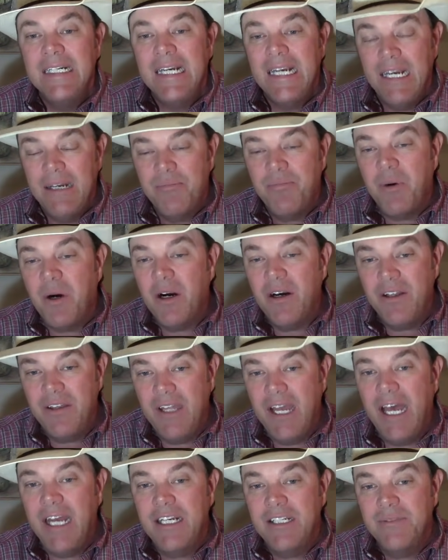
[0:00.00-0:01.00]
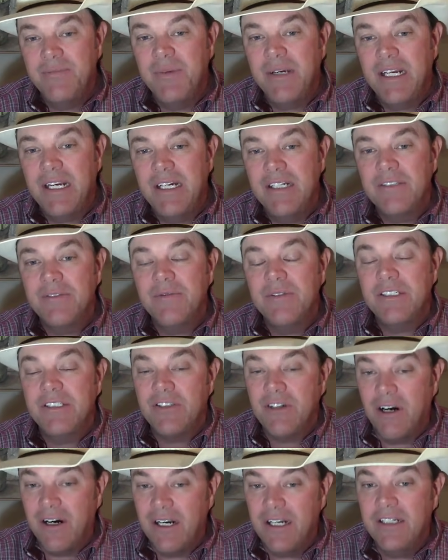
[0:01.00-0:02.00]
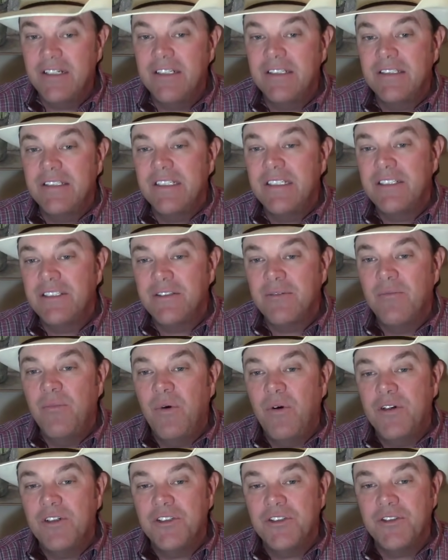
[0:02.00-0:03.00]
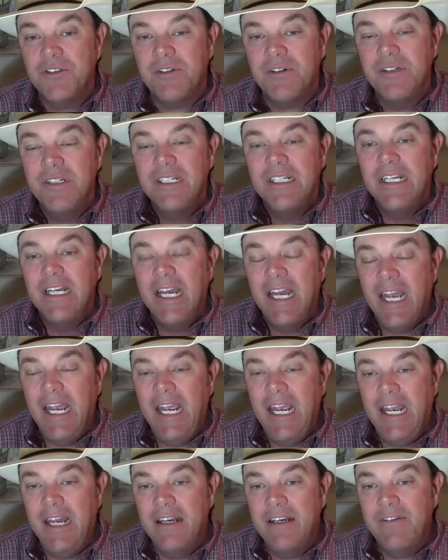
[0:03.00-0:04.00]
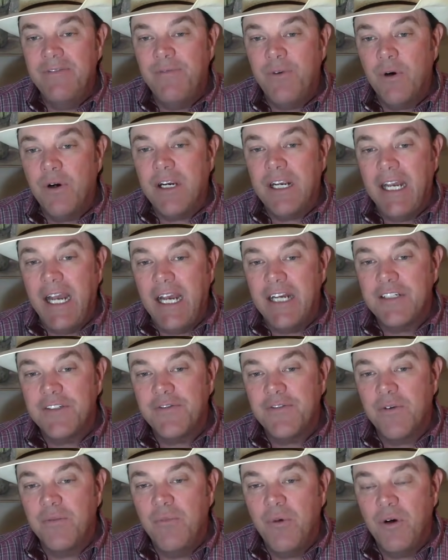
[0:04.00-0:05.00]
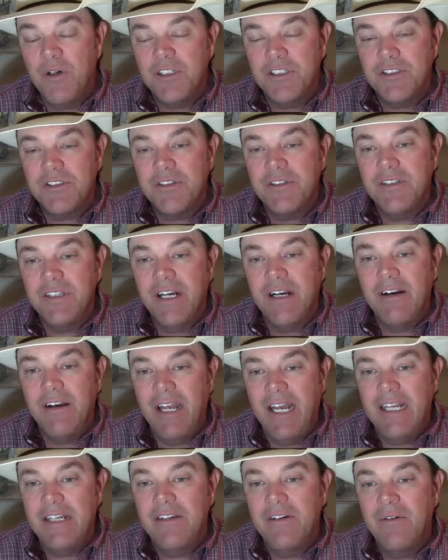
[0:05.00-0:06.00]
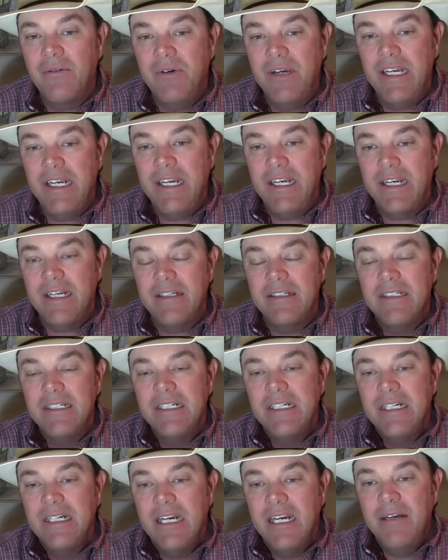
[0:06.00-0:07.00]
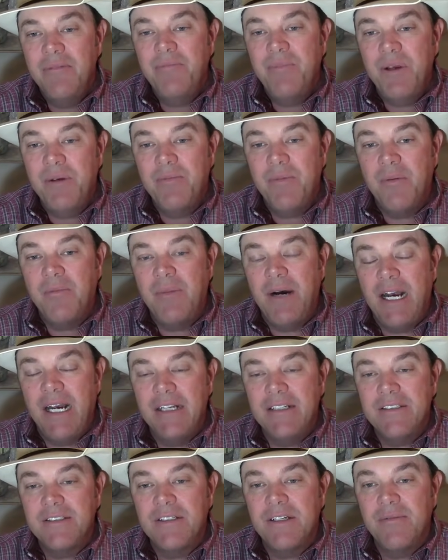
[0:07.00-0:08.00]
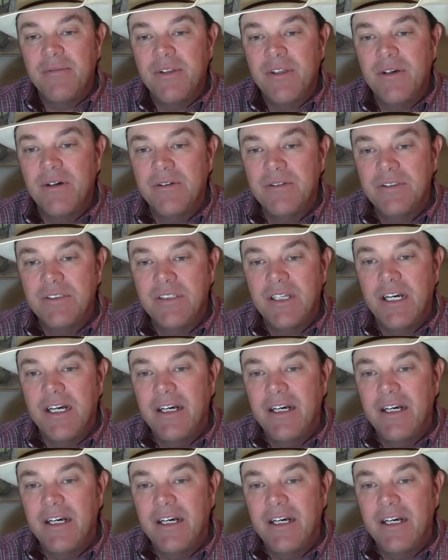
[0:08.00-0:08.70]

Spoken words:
And part of that is because we started to see some moisture and forecasts for moisture there late in the week, and people buying some of those